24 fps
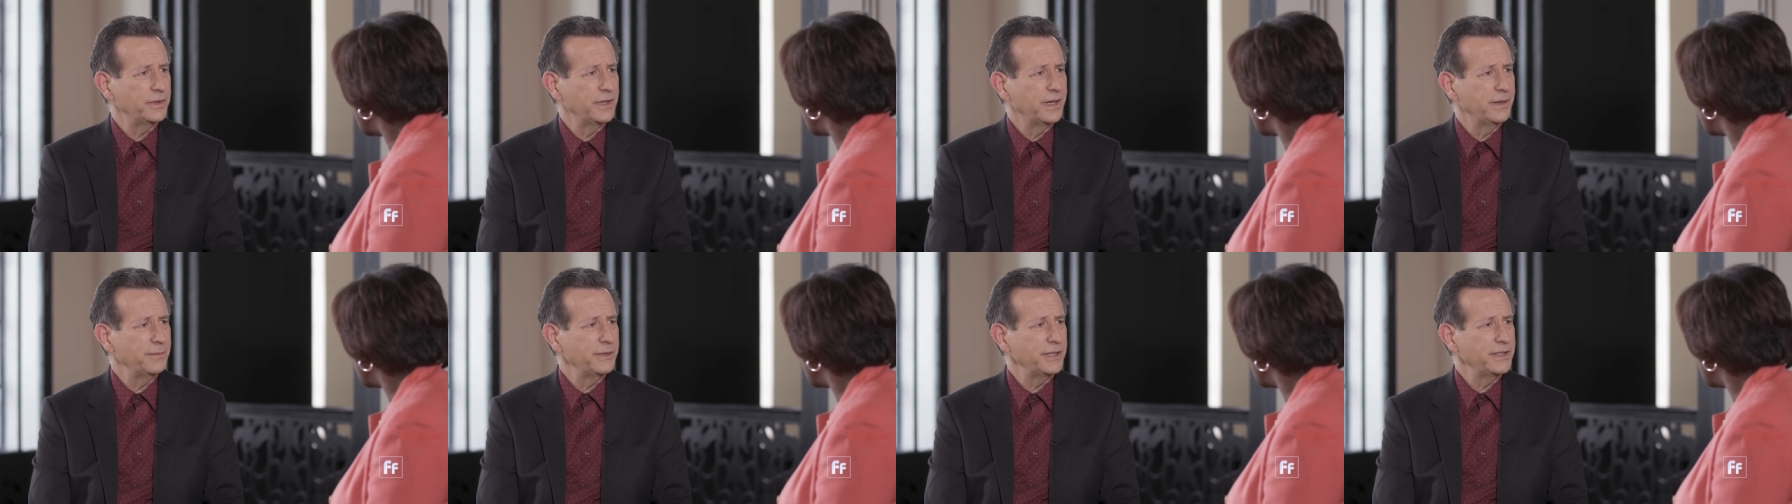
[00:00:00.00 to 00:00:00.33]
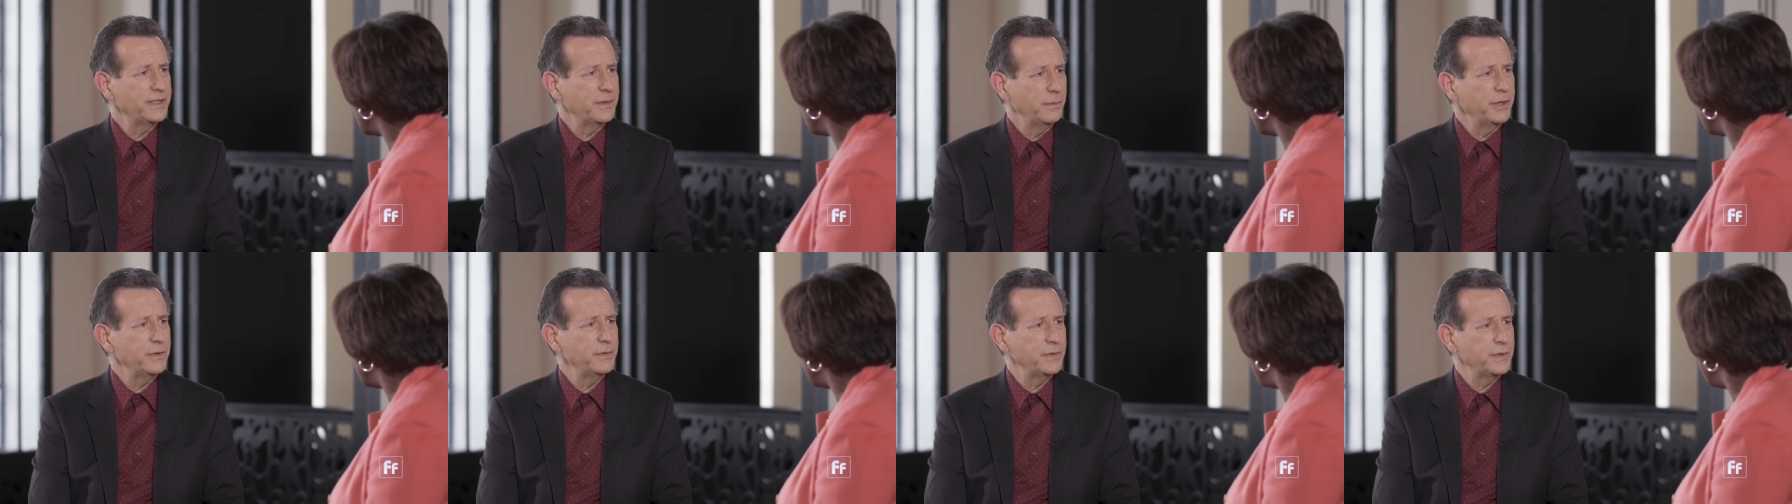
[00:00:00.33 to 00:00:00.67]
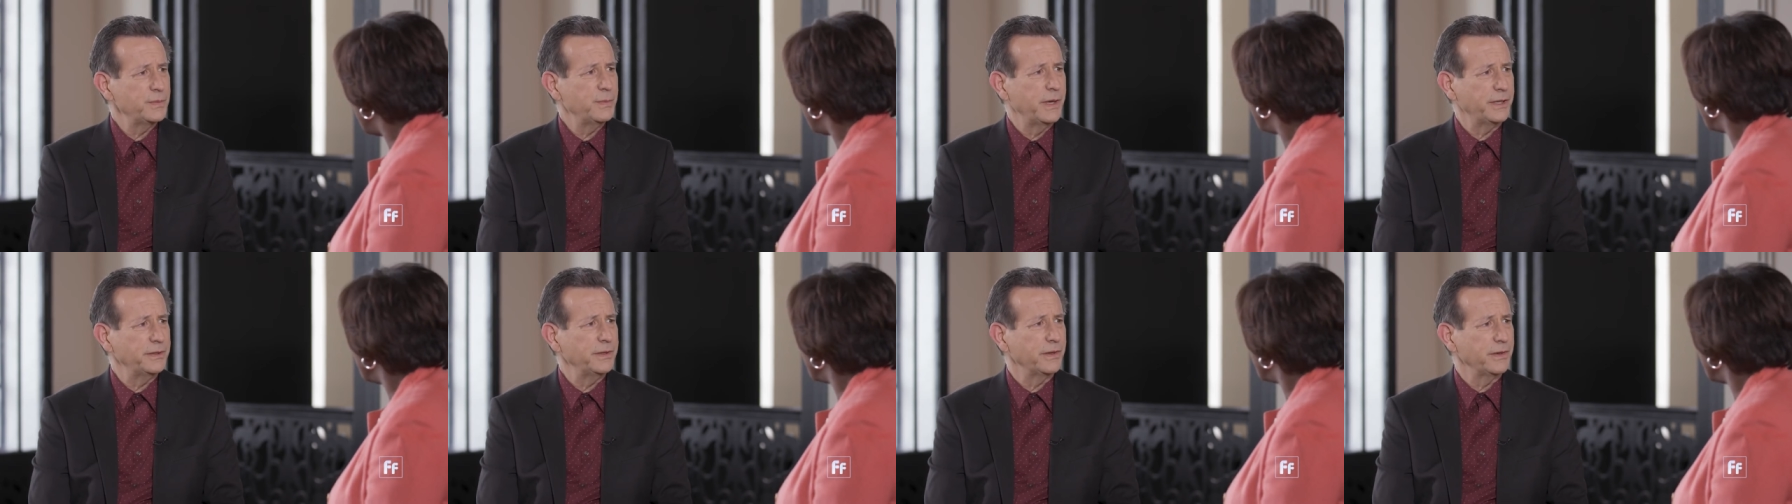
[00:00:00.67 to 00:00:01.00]
I mean, somebody who's
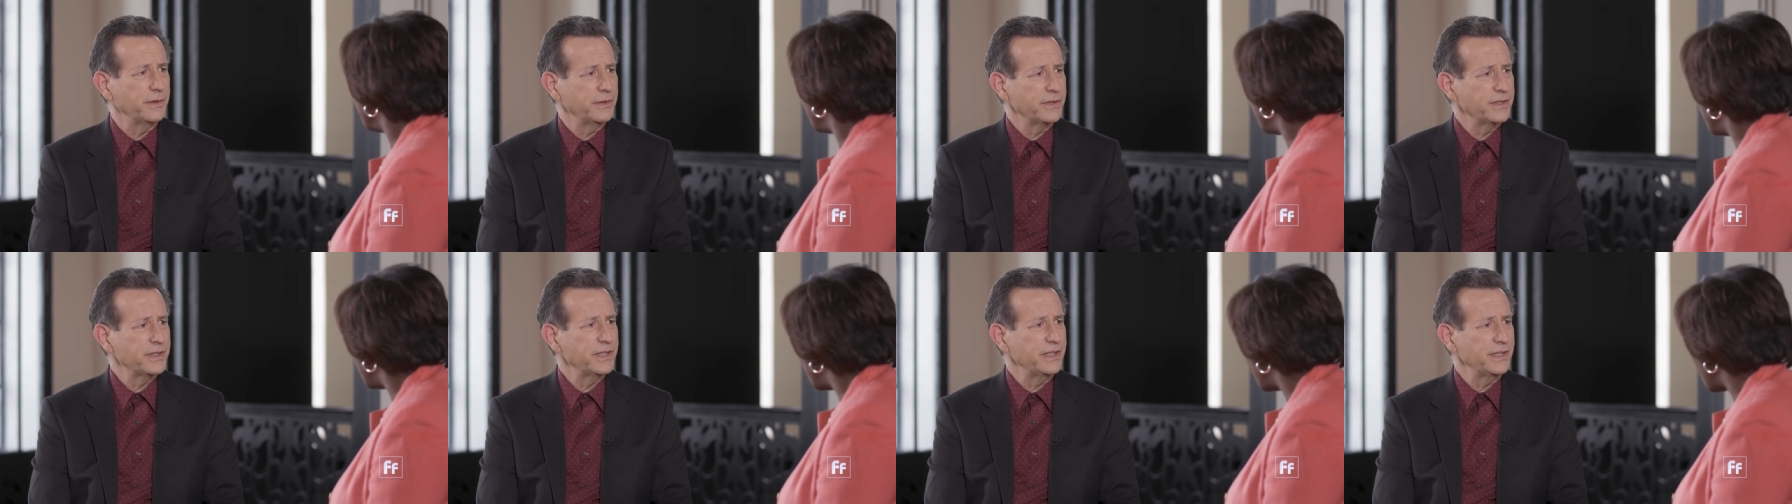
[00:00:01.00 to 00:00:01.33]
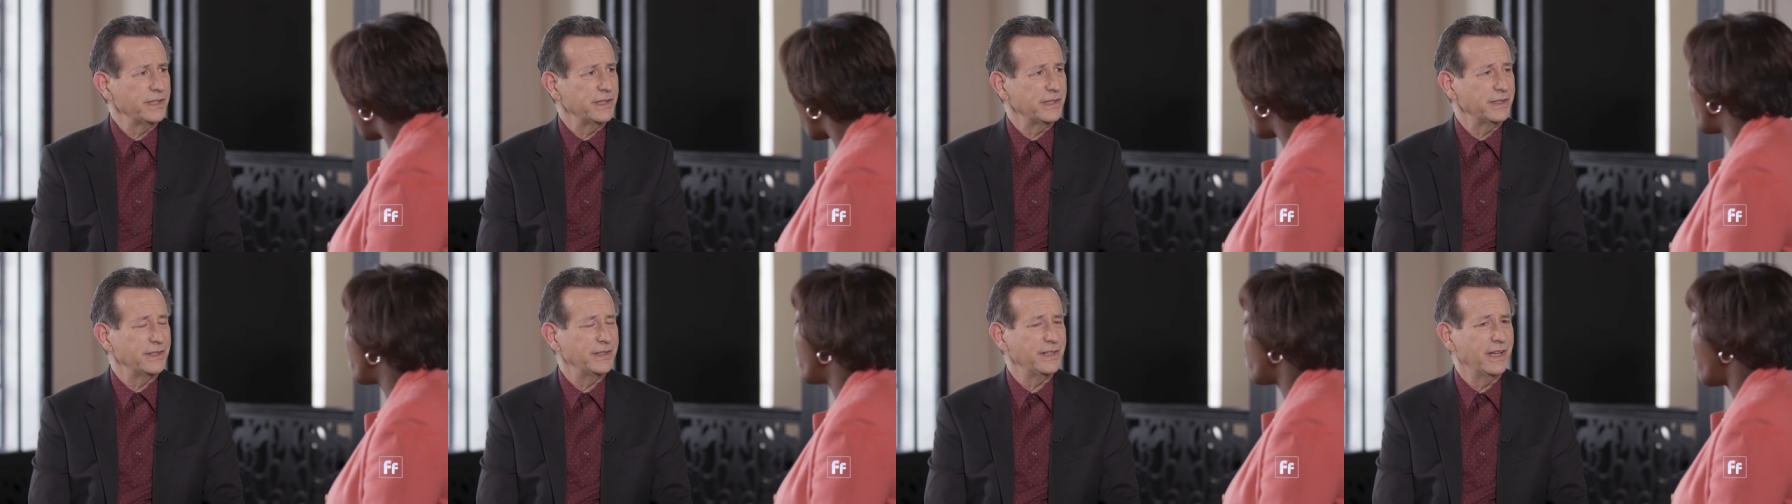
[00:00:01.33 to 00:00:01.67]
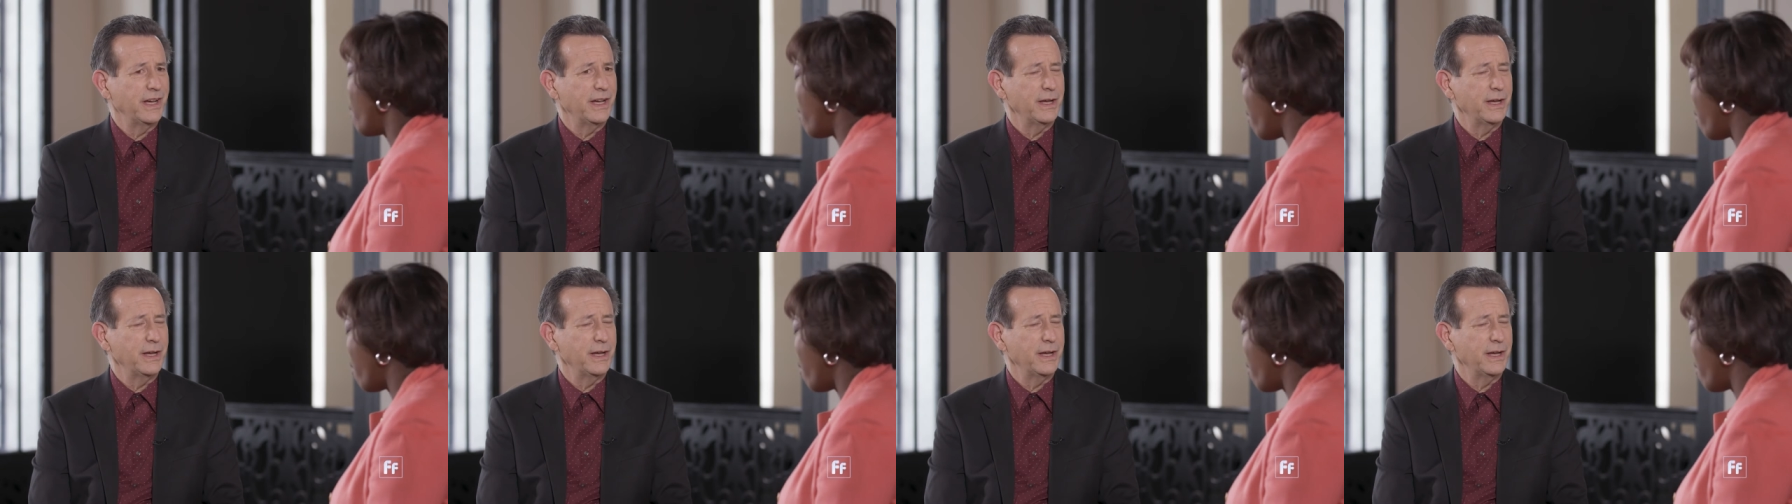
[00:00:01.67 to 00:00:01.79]
been there and seen it, mm-hmm.